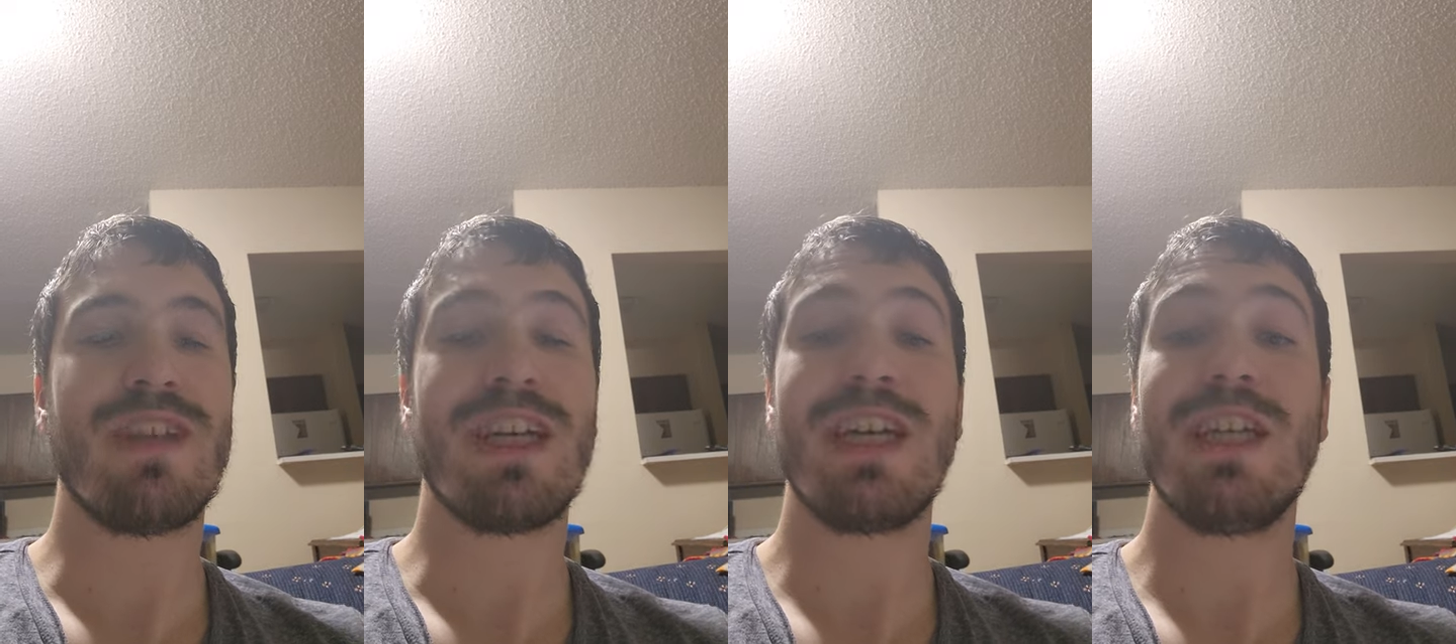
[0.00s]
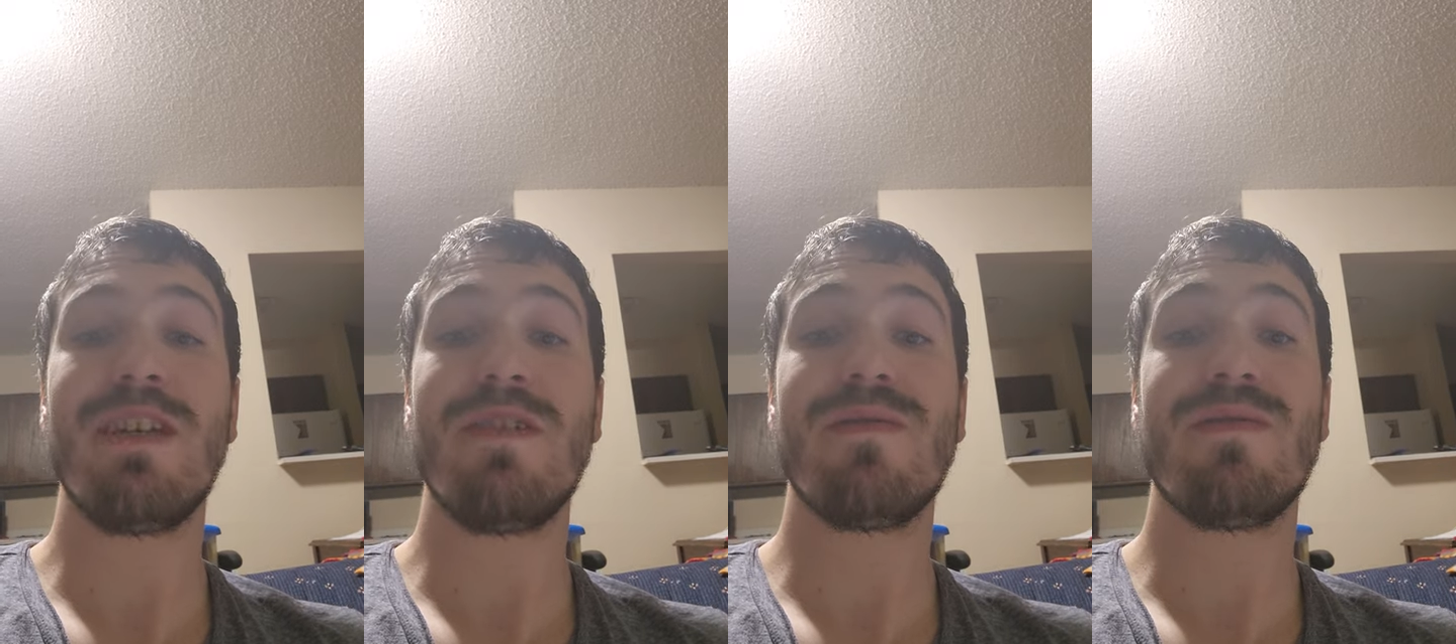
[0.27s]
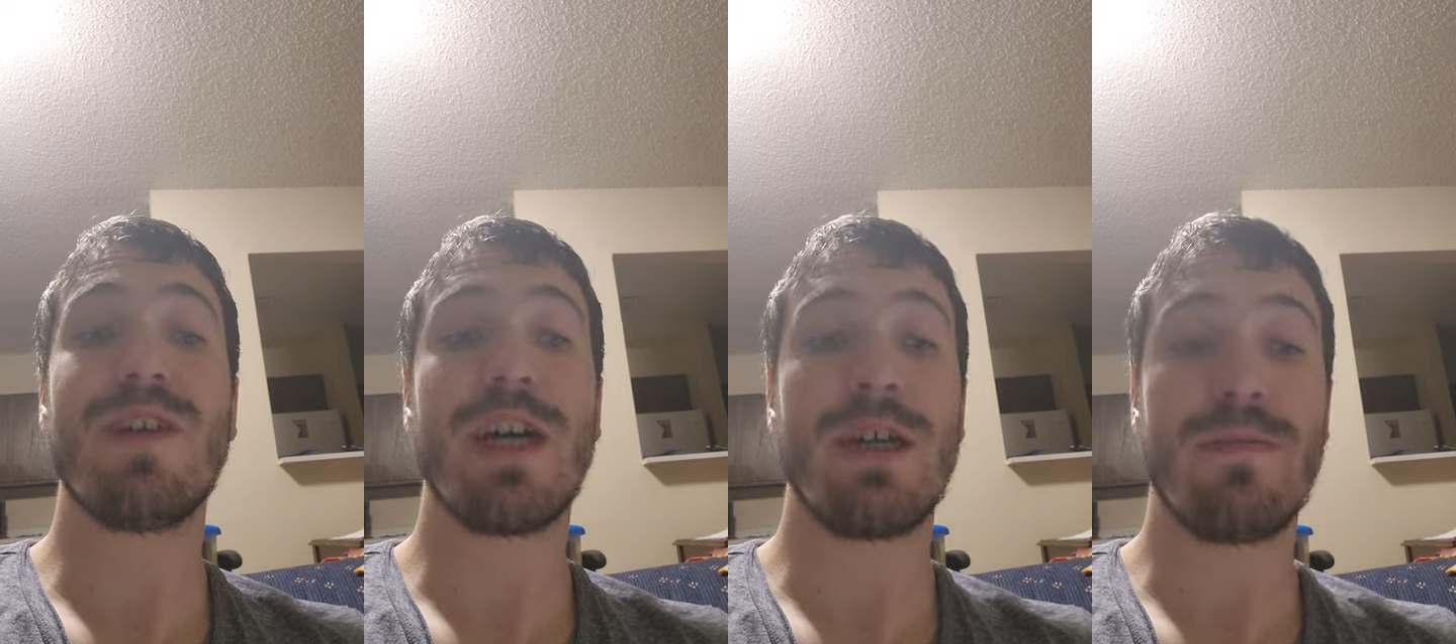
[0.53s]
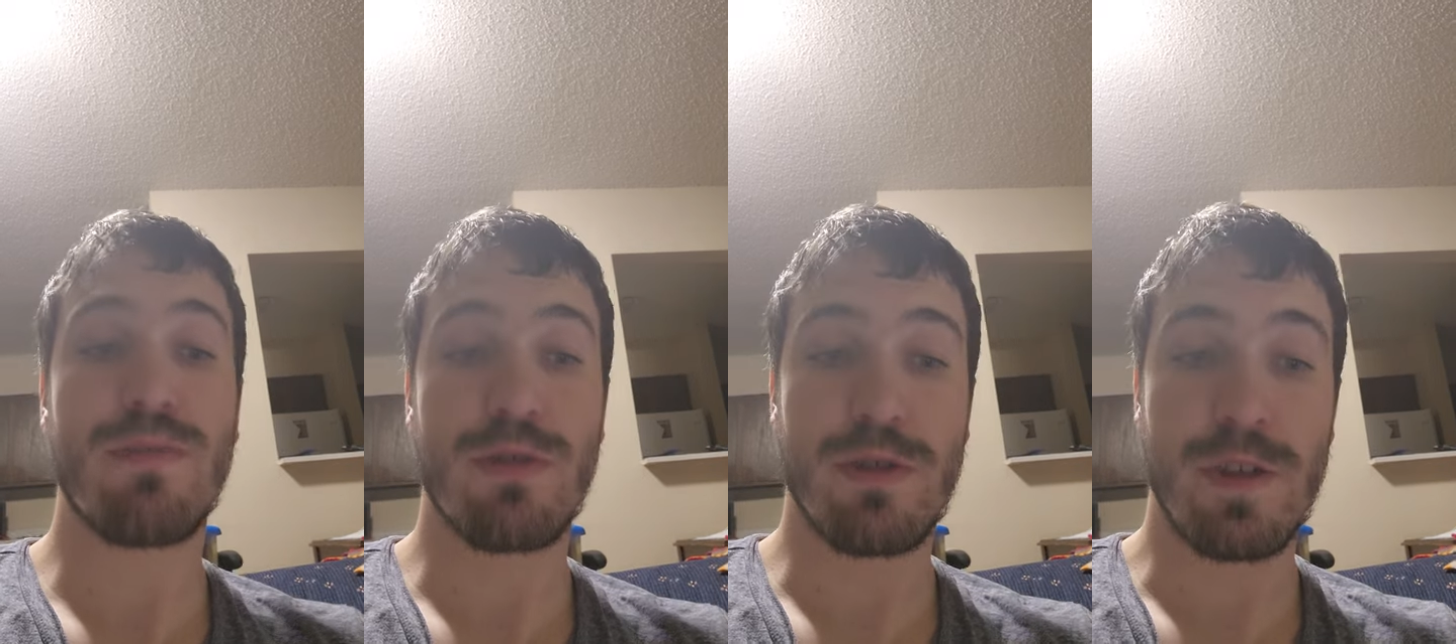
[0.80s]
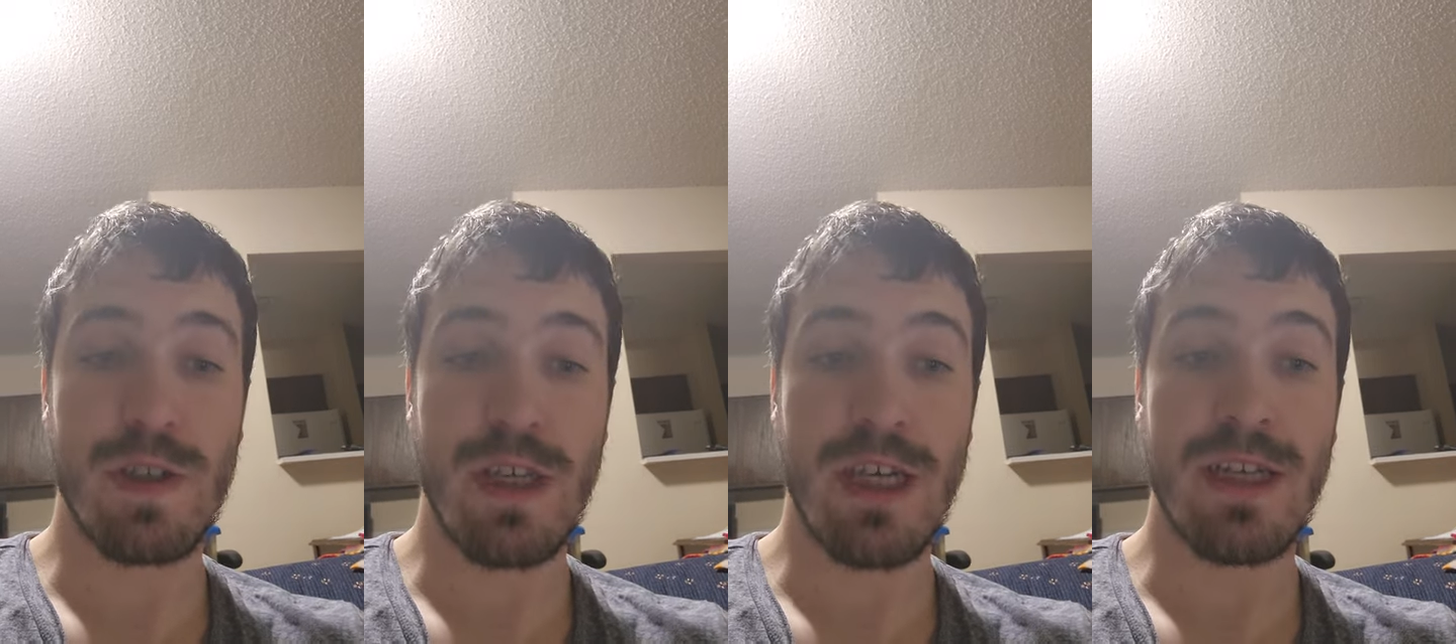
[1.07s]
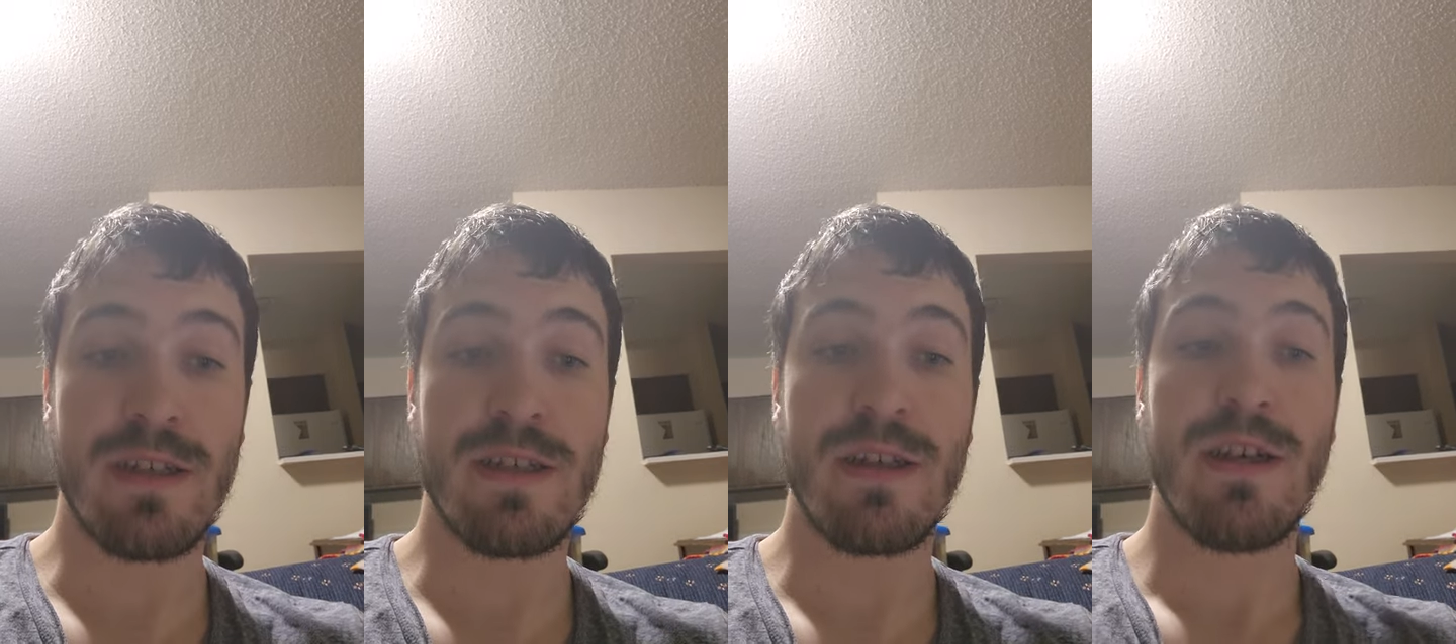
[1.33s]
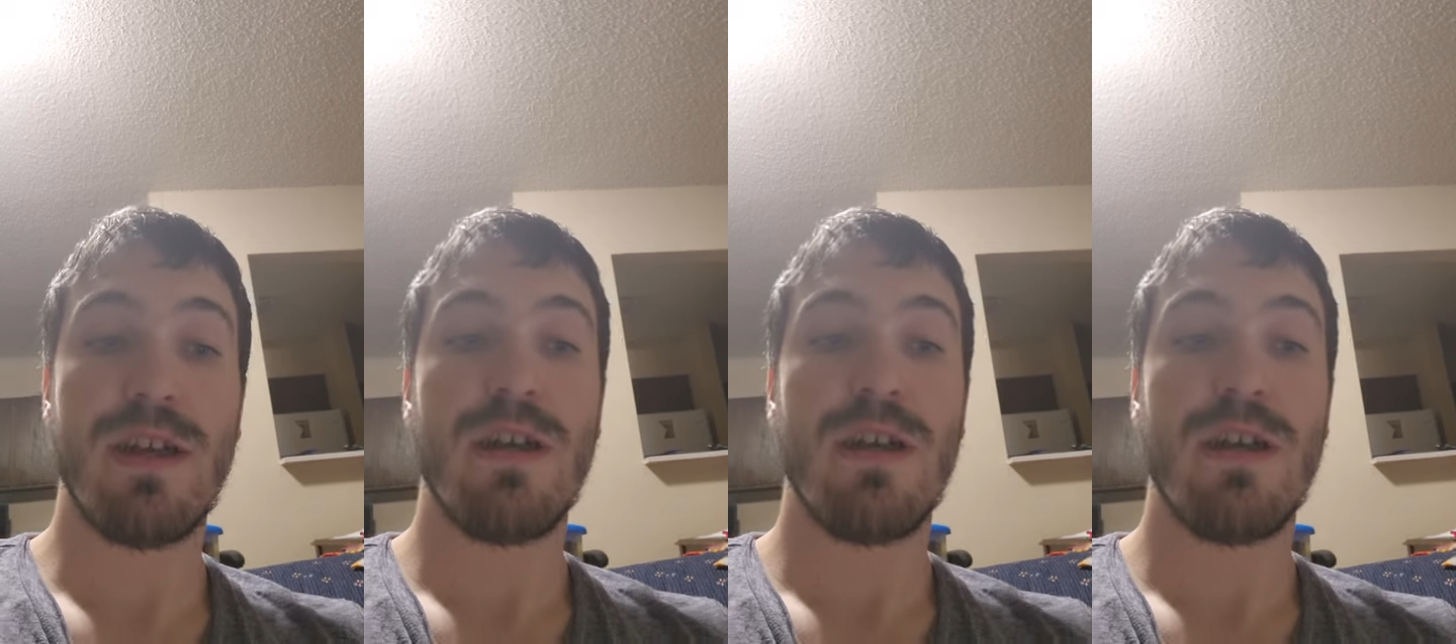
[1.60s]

95%.